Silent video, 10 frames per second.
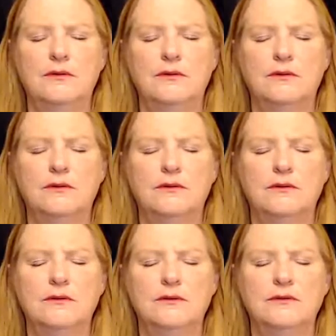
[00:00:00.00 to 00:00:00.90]

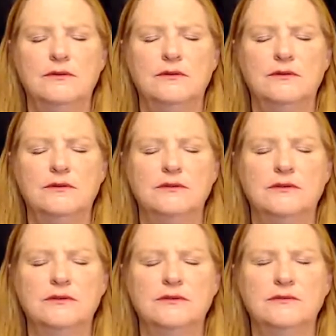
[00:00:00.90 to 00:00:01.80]

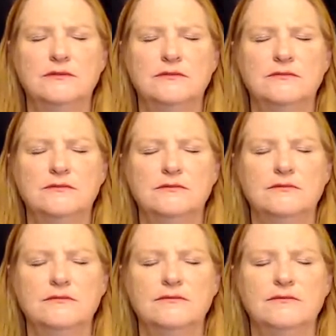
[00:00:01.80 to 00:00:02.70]

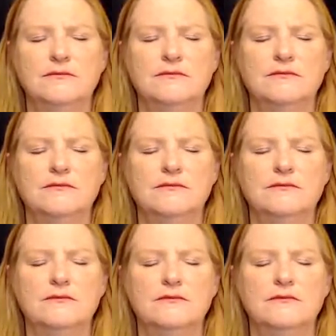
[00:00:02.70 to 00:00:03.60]

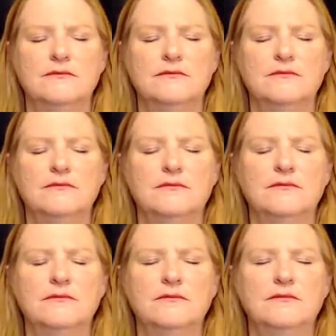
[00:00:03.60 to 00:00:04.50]

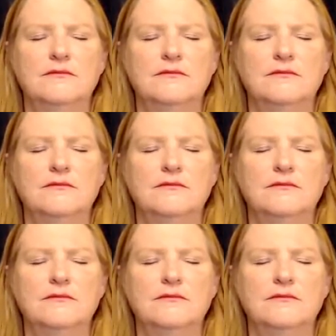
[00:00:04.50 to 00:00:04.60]
(no one is talking)